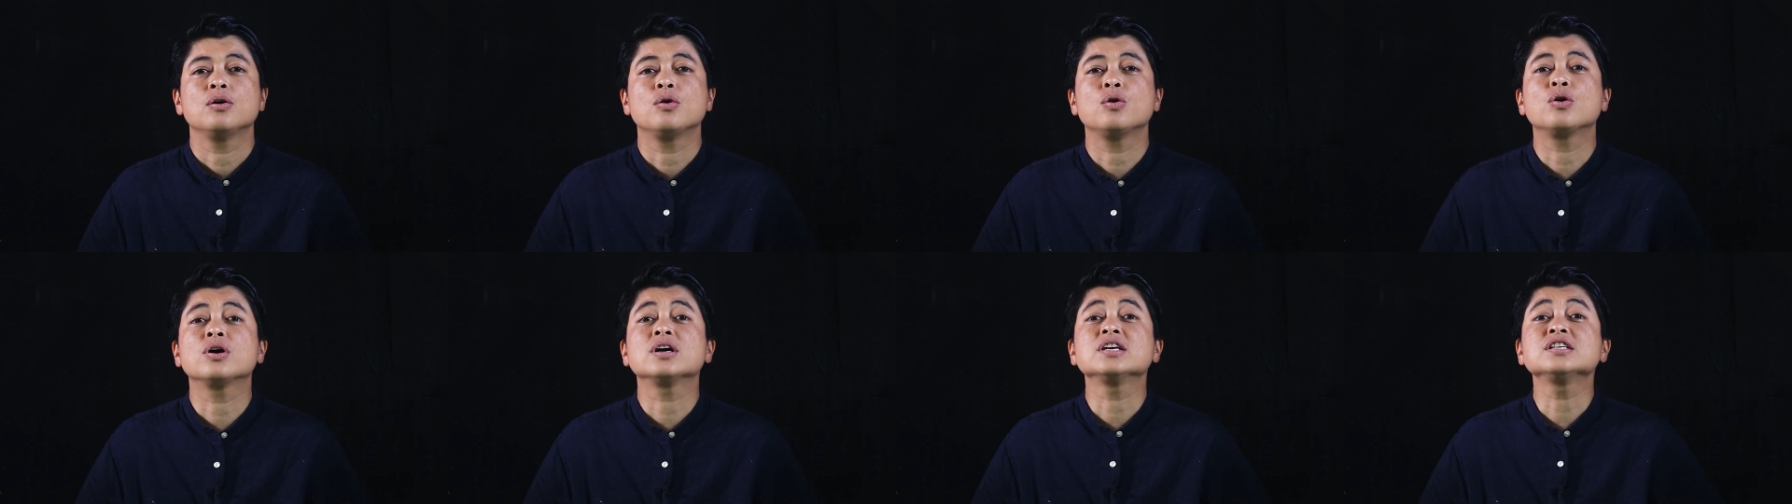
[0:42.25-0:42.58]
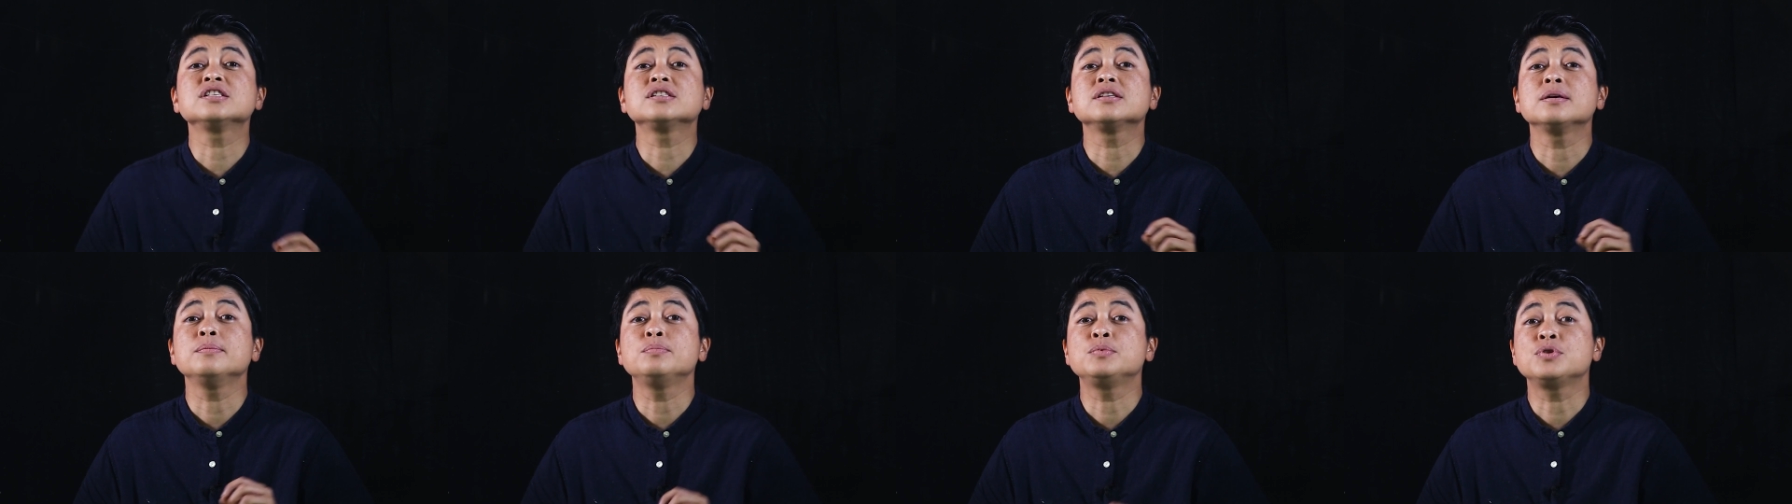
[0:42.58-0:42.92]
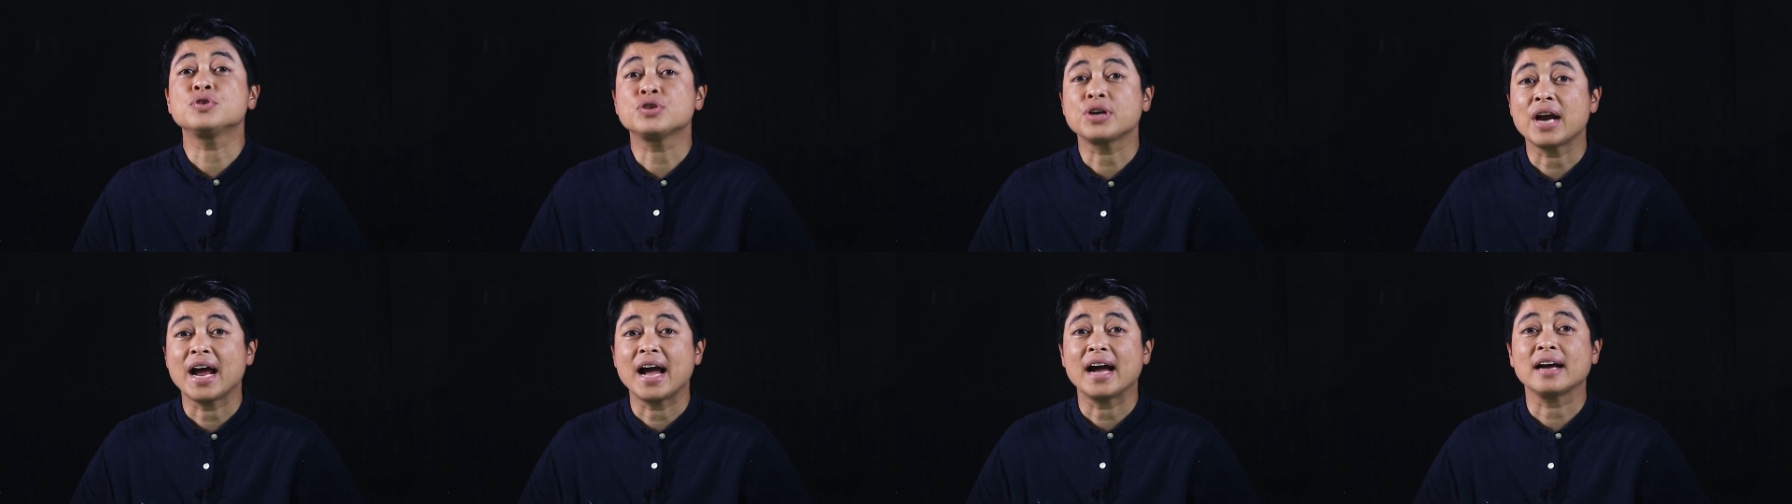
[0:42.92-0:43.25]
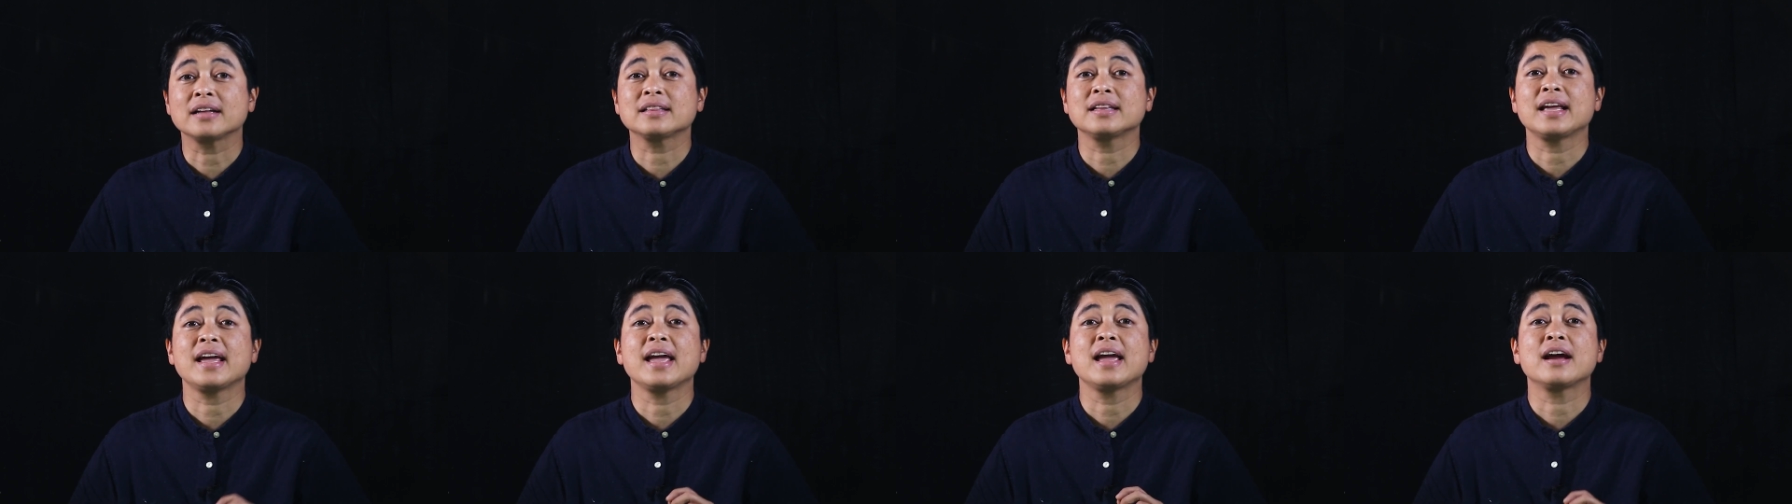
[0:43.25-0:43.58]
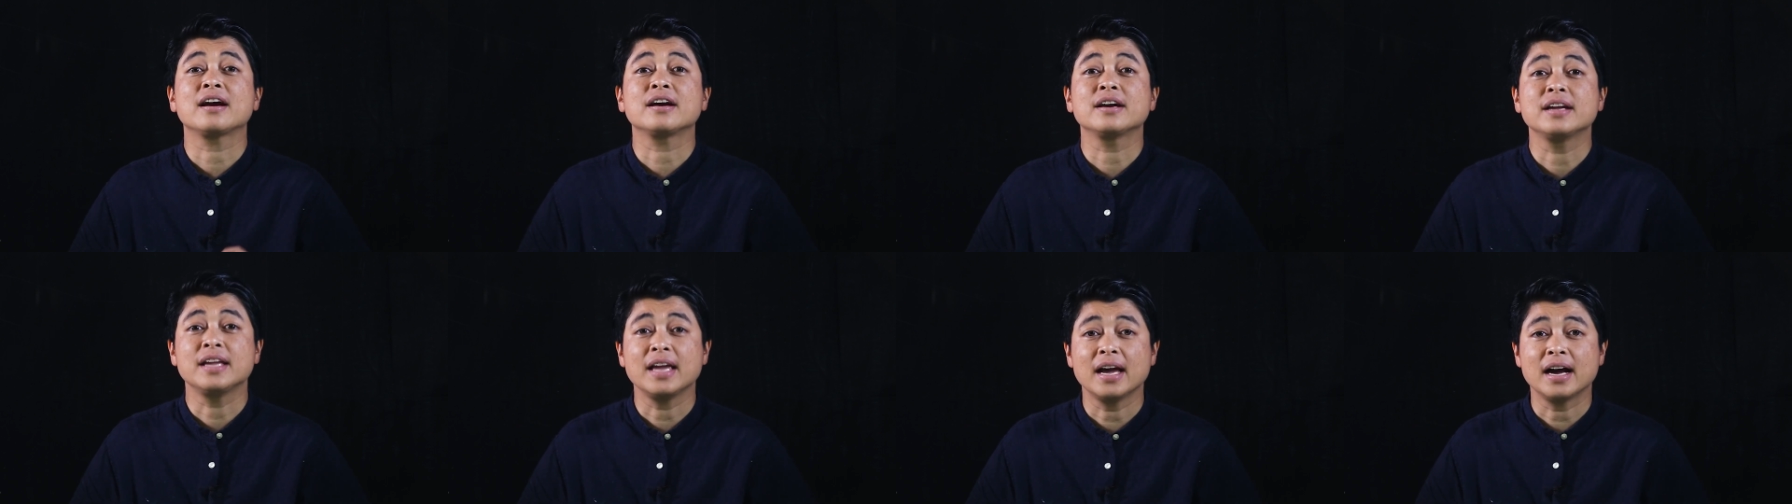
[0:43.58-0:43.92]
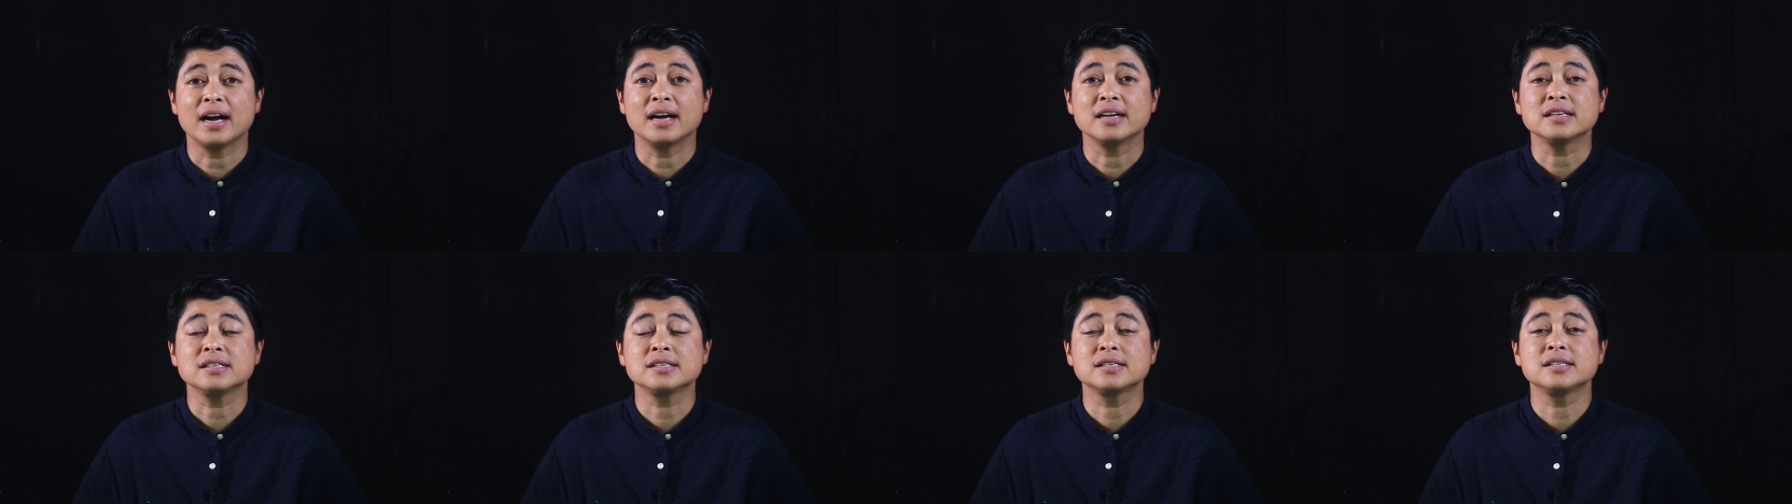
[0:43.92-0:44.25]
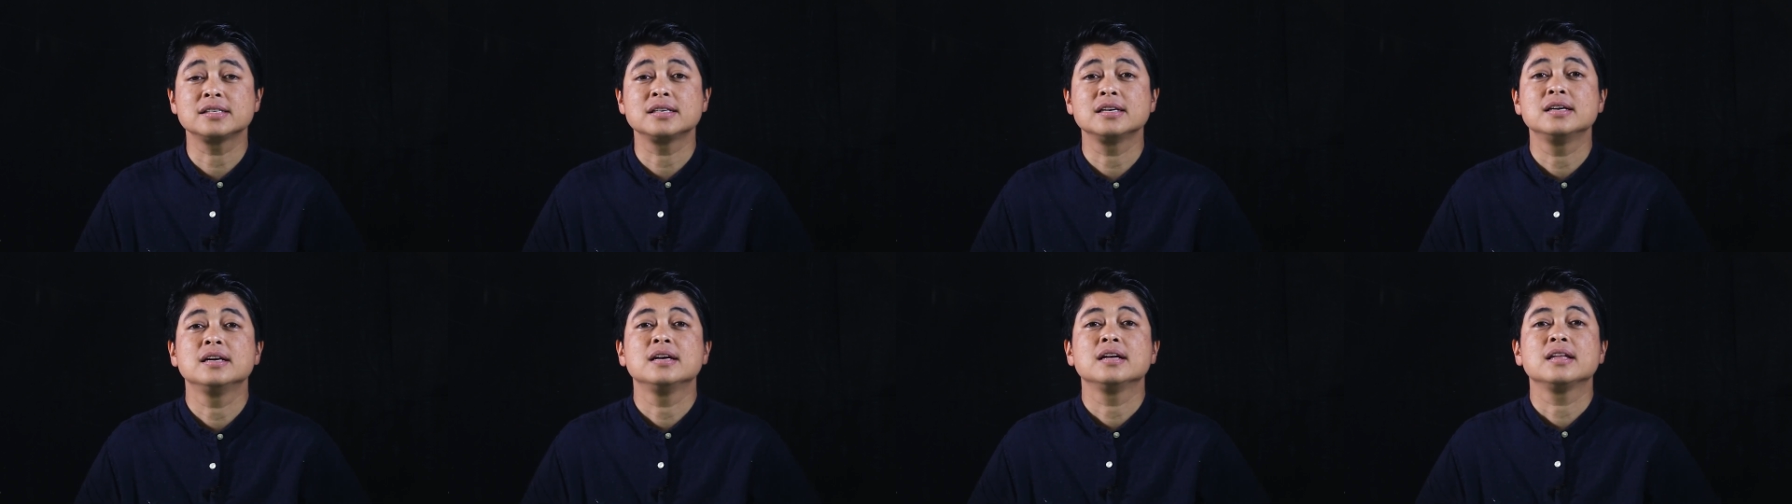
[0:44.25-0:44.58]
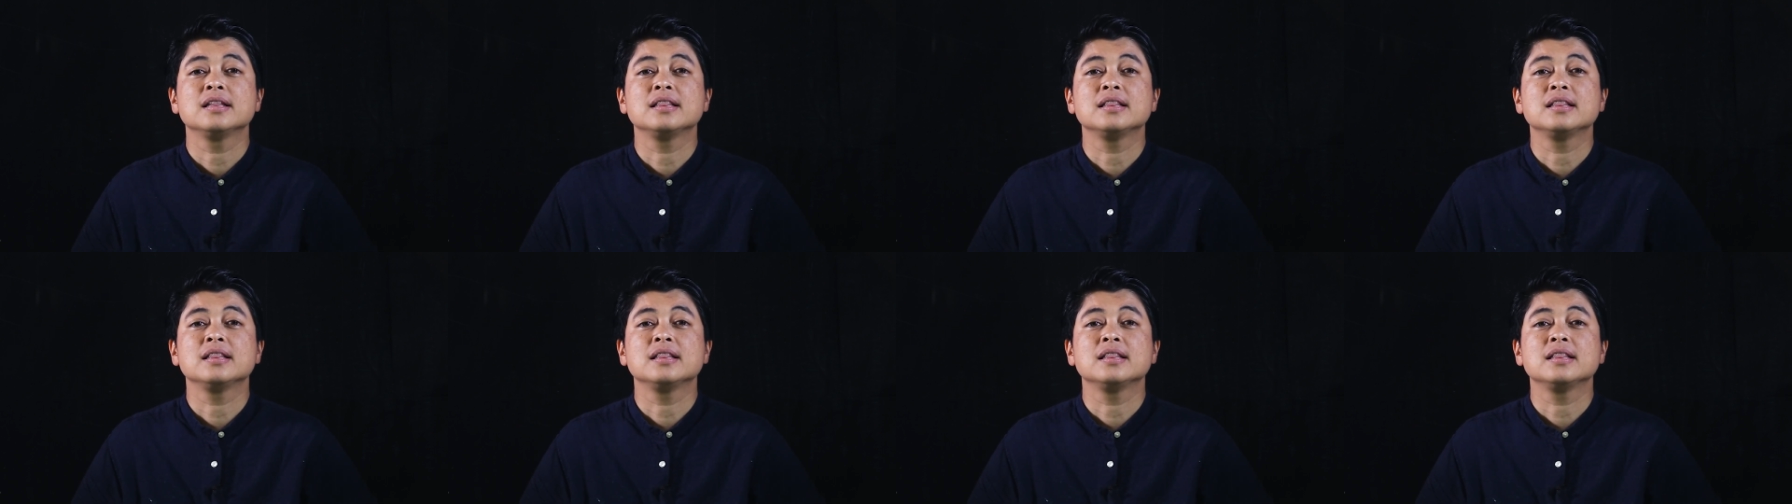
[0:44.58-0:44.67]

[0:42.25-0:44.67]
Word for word: or subtract areas